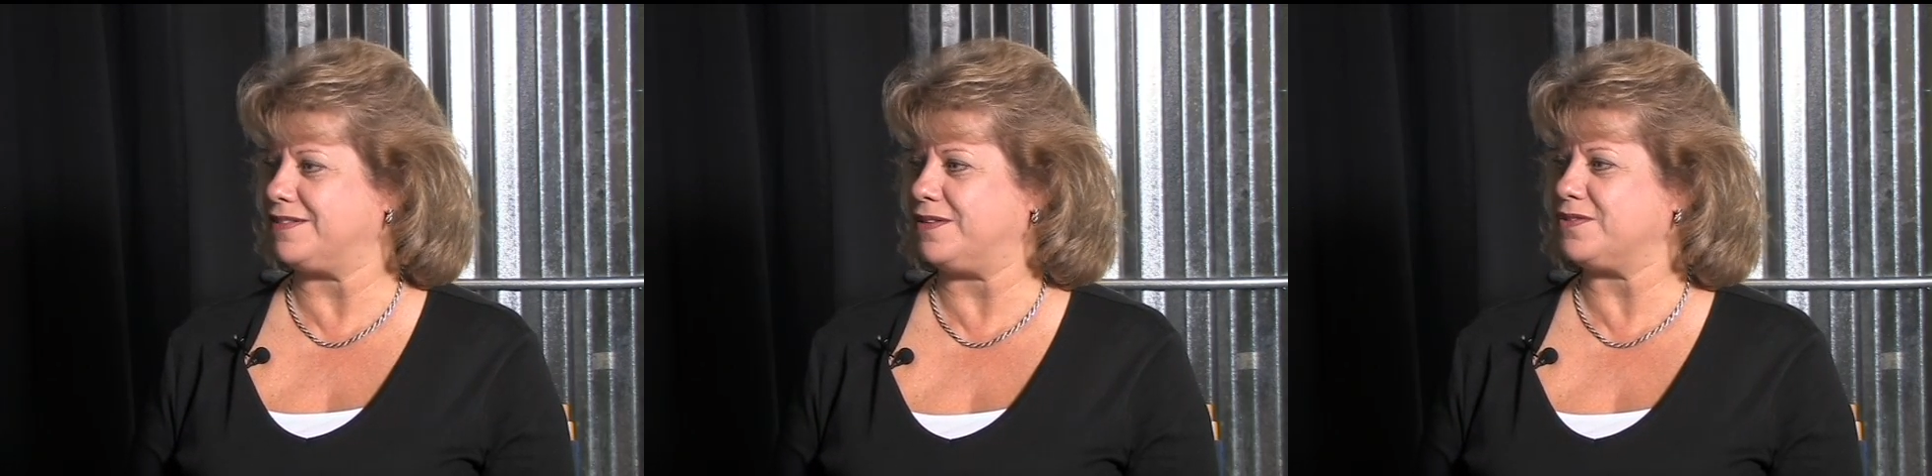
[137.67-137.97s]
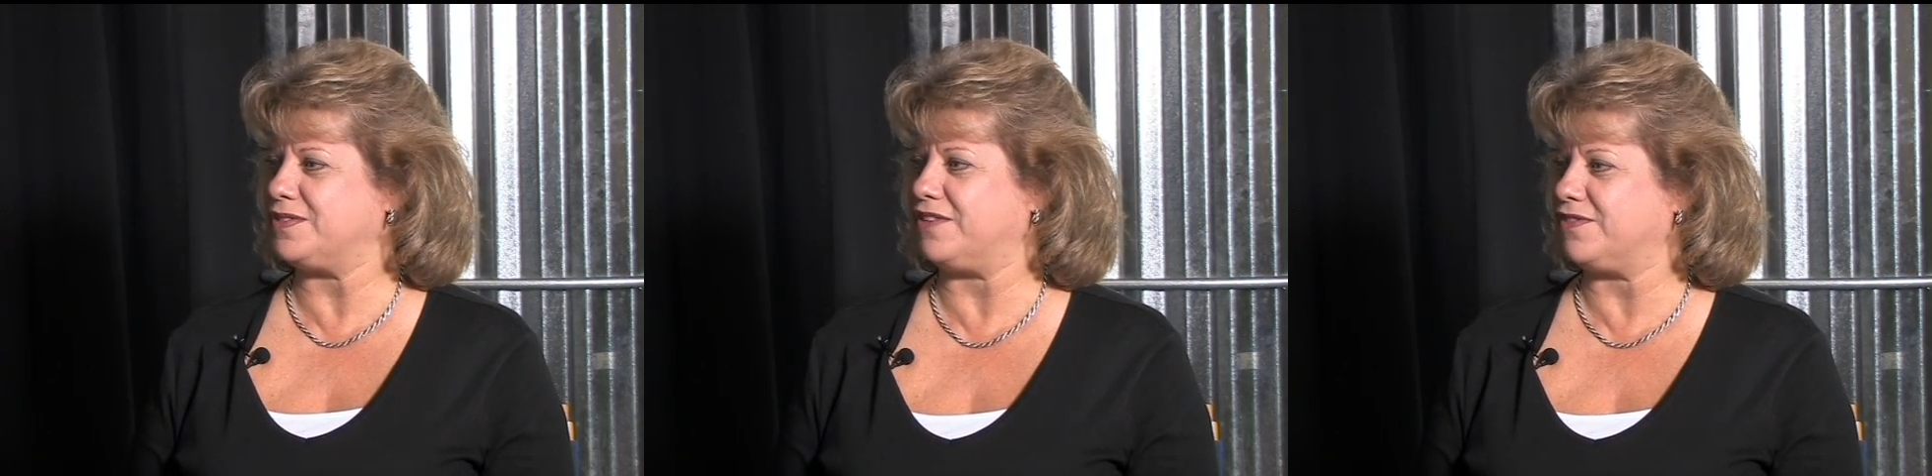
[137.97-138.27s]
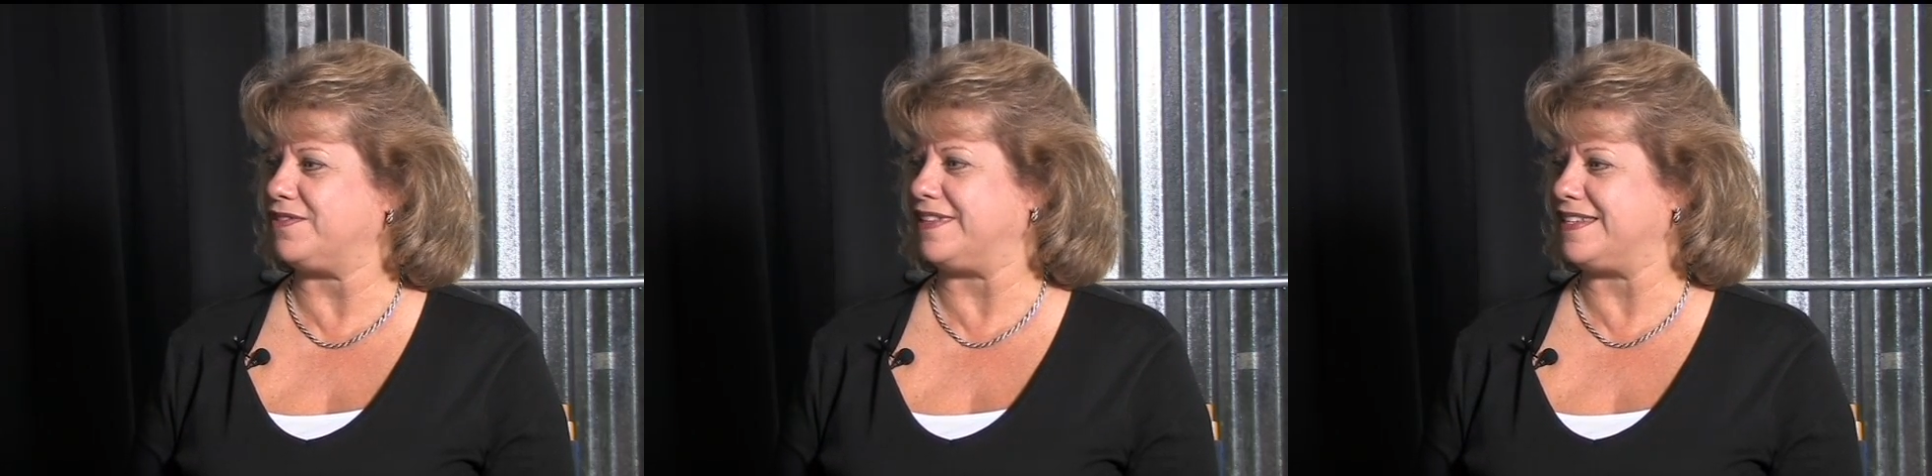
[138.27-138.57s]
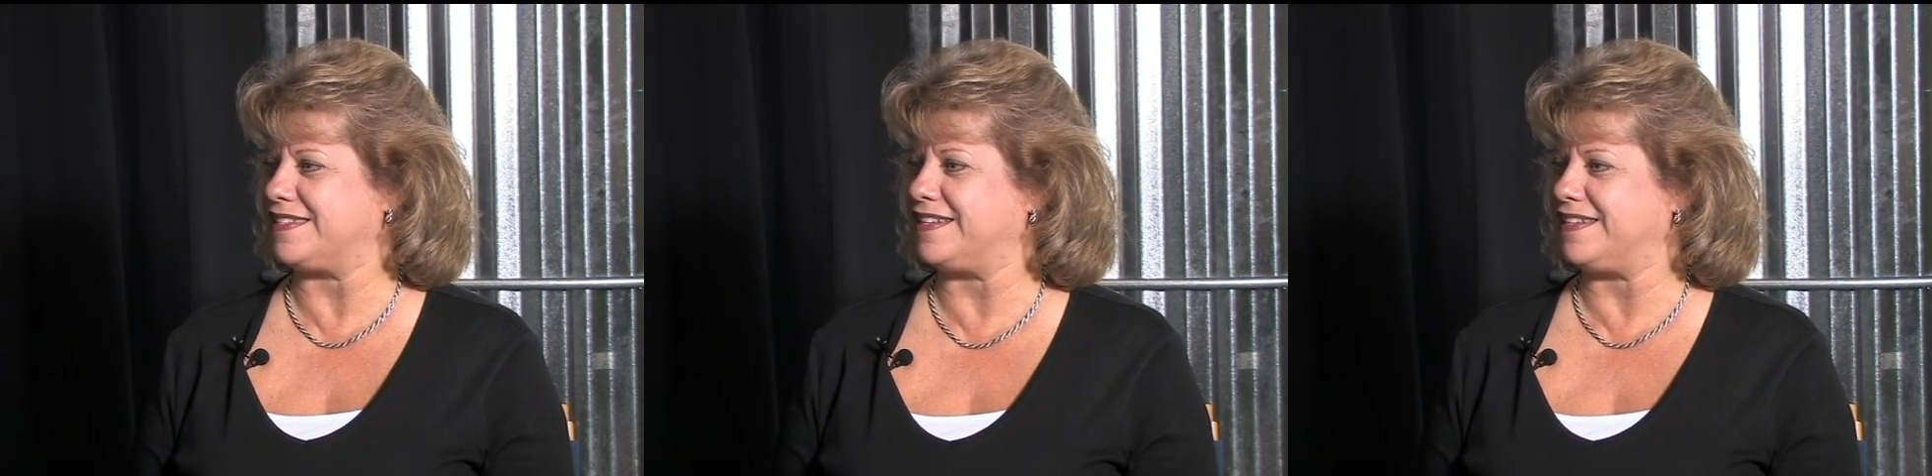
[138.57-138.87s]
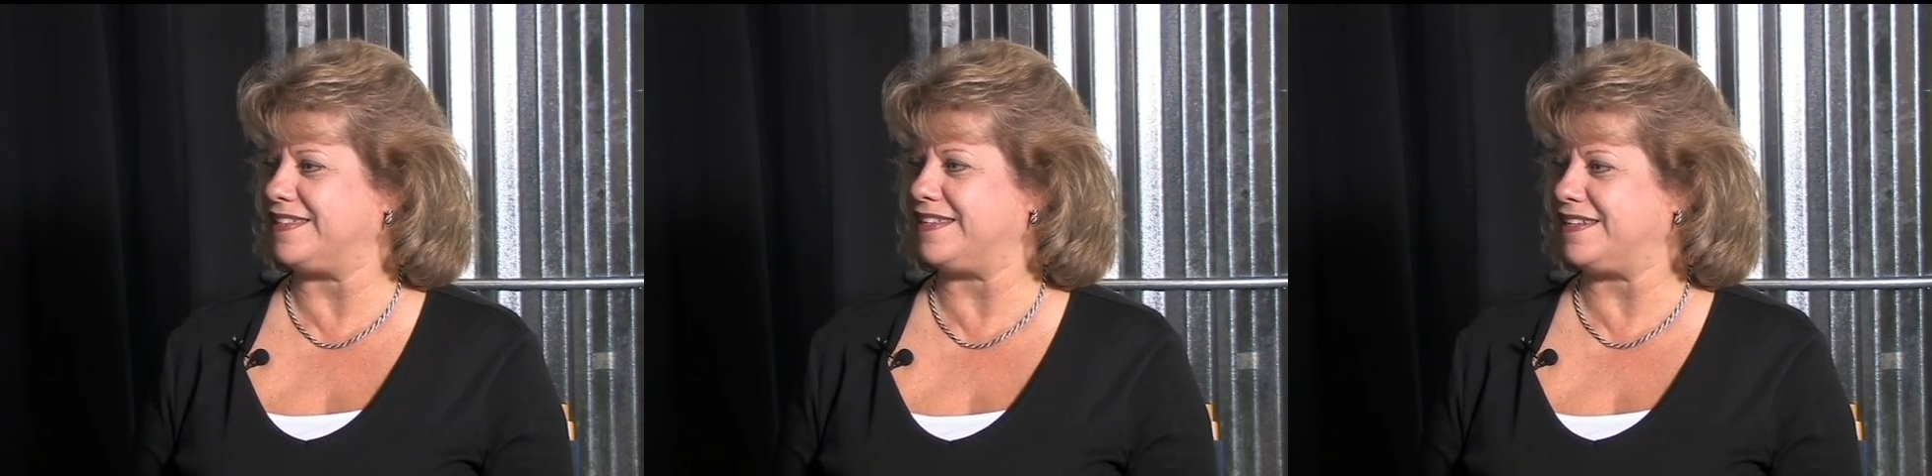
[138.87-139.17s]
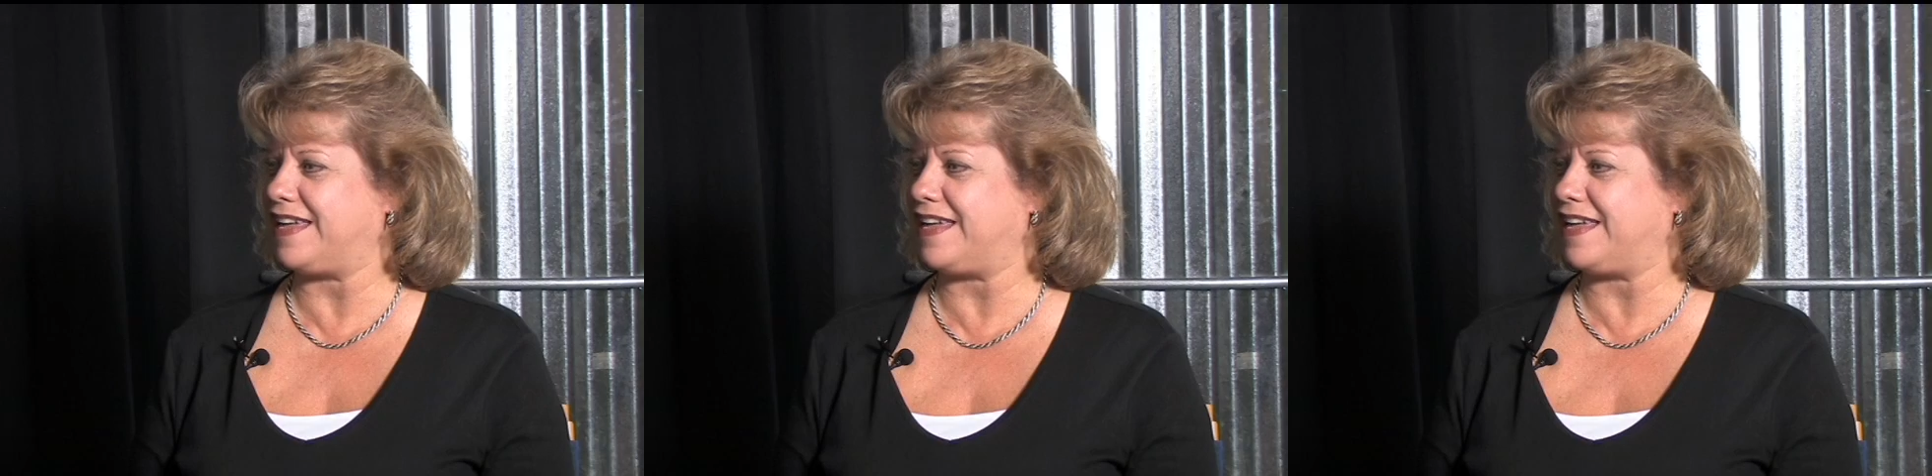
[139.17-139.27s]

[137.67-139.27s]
so there are several things in it that I